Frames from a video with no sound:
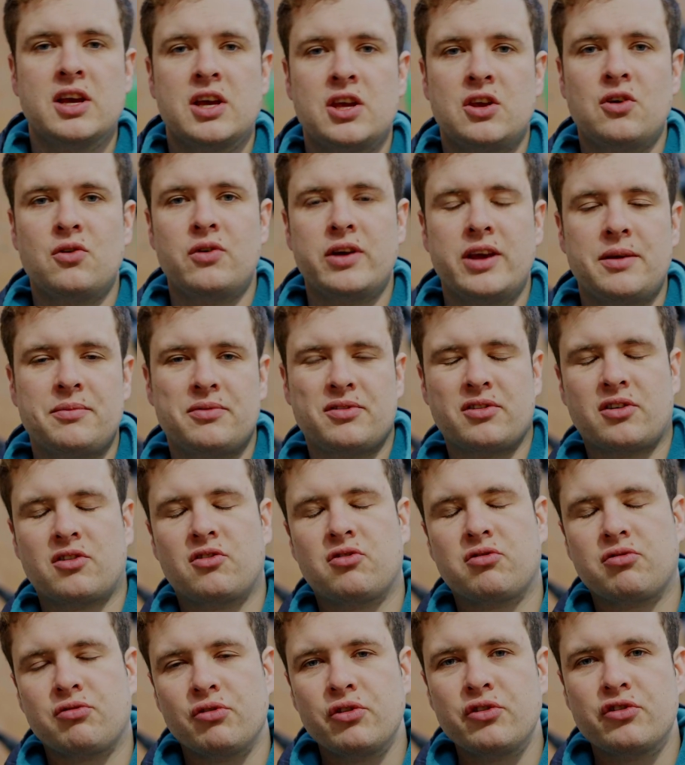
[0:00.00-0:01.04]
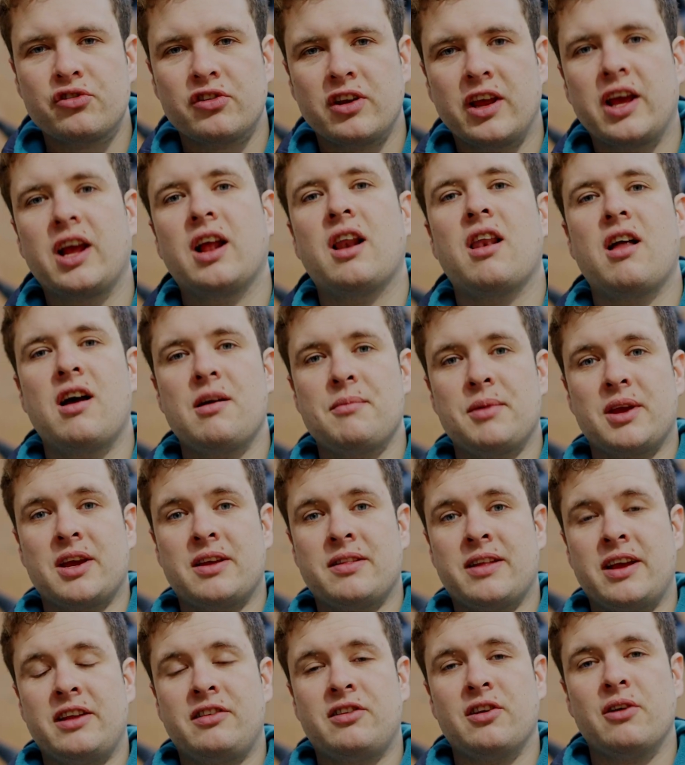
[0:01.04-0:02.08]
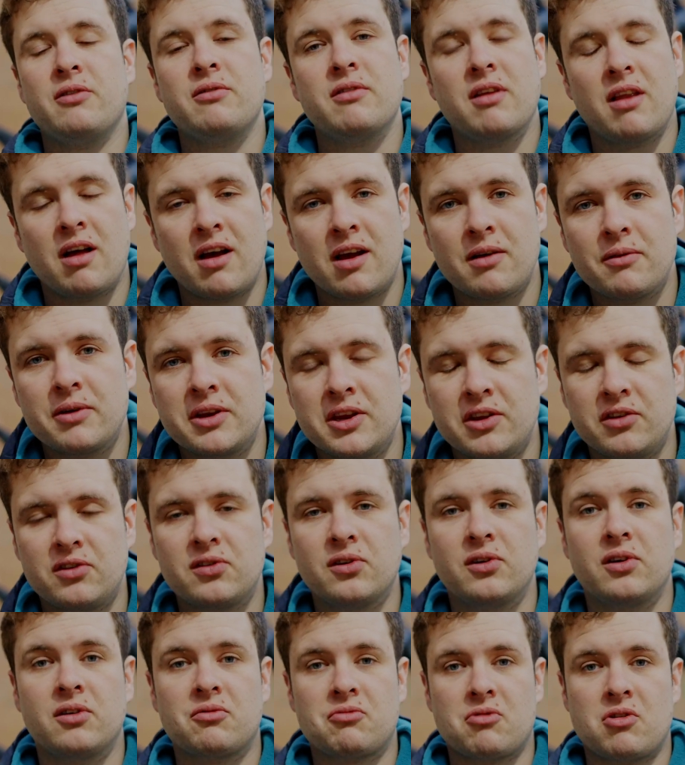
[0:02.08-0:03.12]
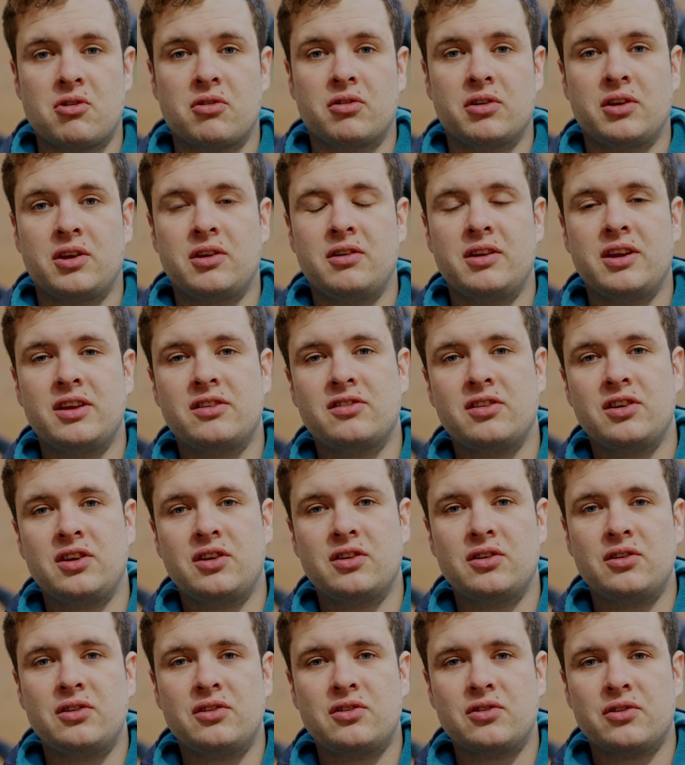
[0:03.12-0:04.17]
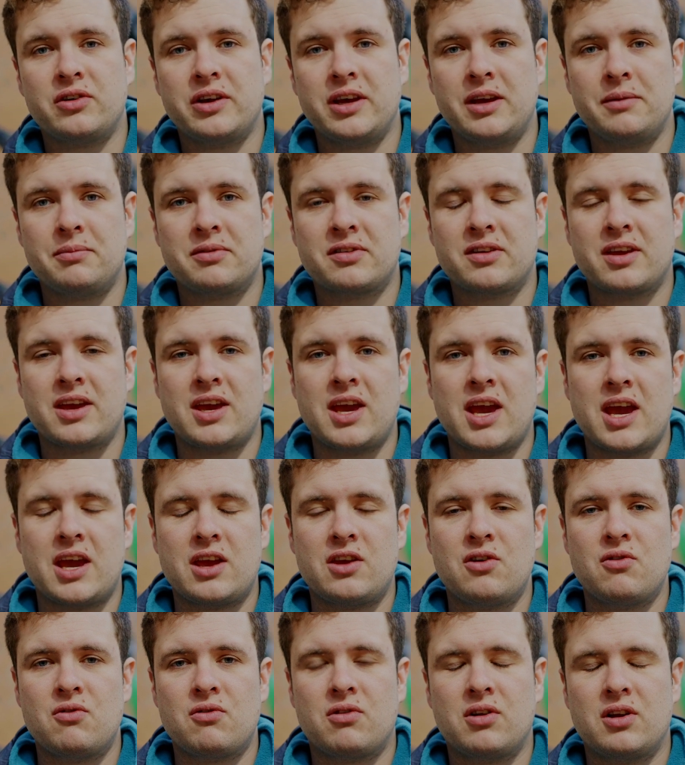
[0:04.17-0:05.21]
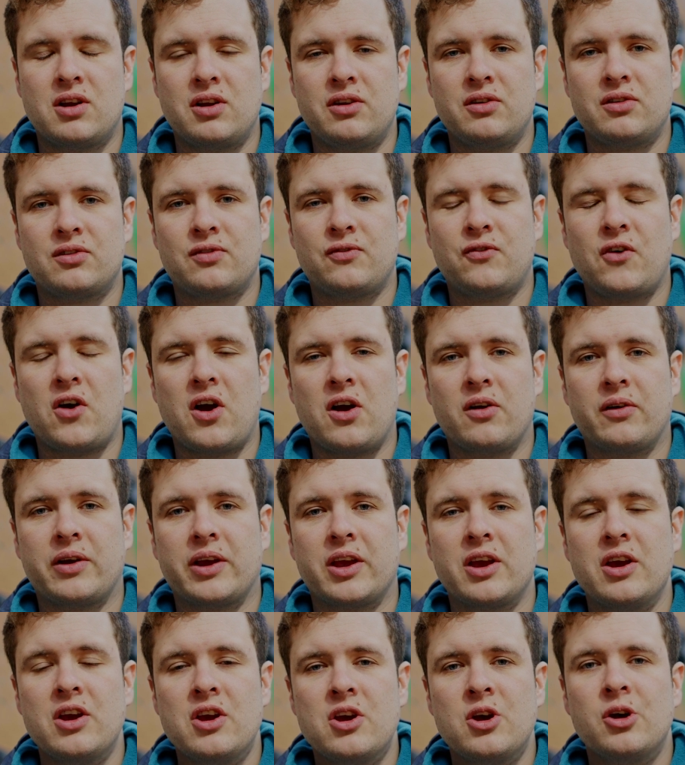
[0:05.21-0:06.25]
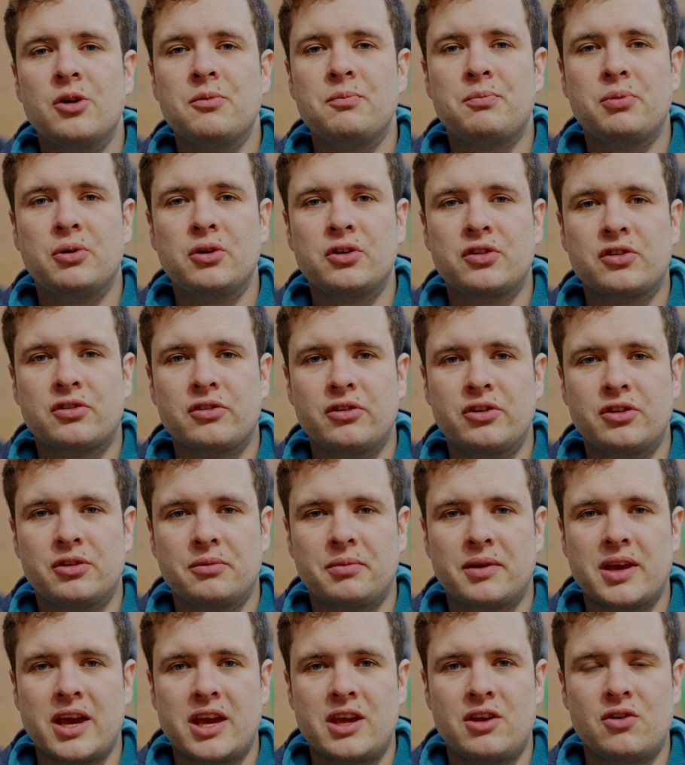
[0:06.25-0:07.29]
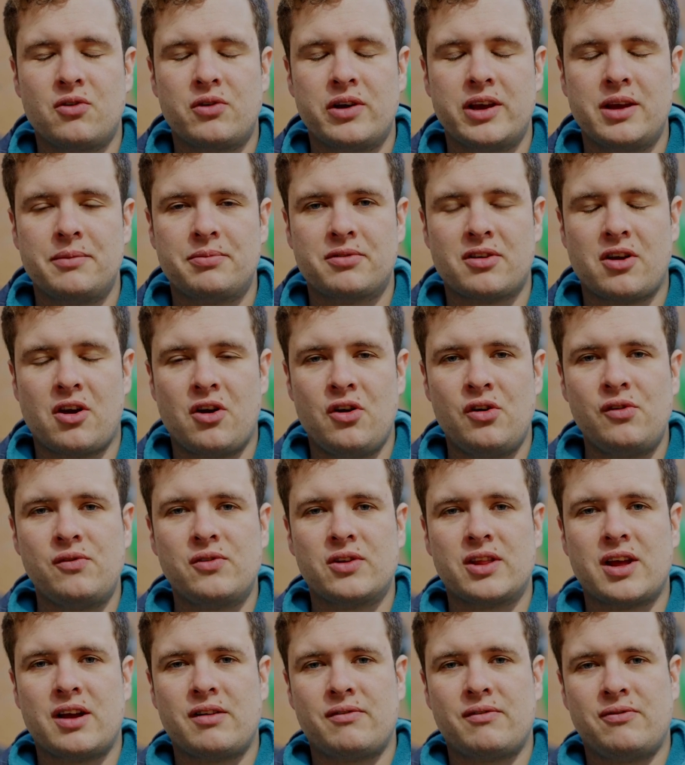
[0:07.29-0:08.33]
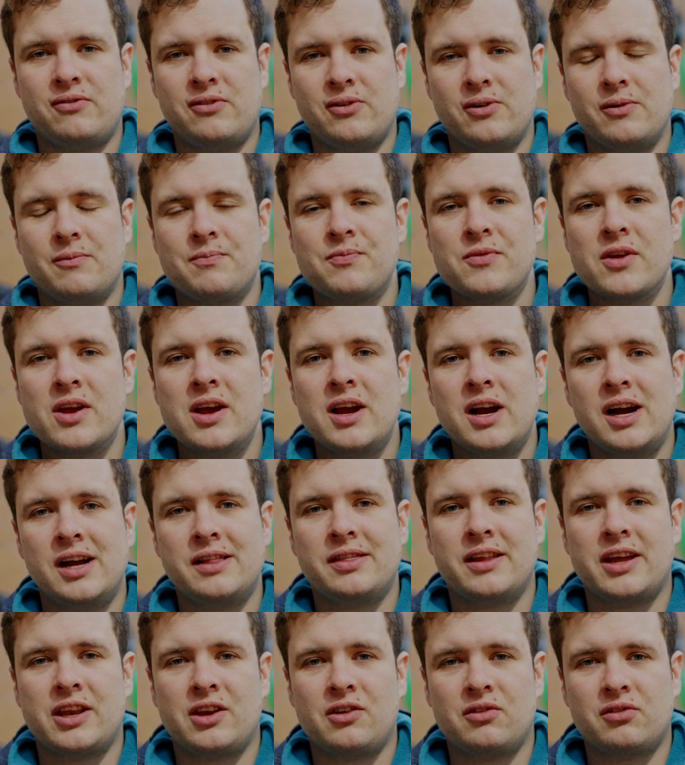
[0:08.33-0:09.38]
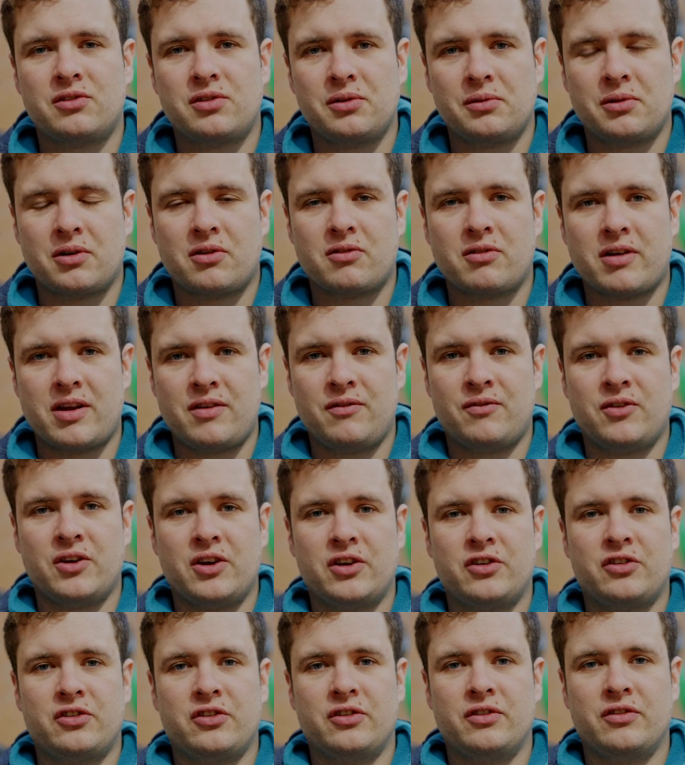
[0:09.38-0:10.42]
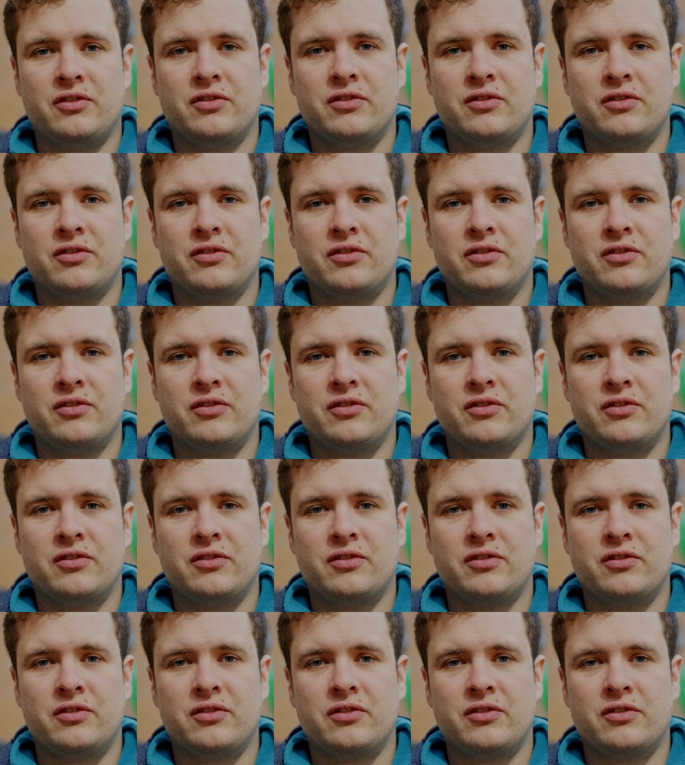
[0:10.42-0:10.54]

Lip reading: Your hips are crucial in climbing and they don't lie when you do it wrong. You need to use your hips, get your glutes firing and push through them. Get your hips over that foot and then you'll do a great version.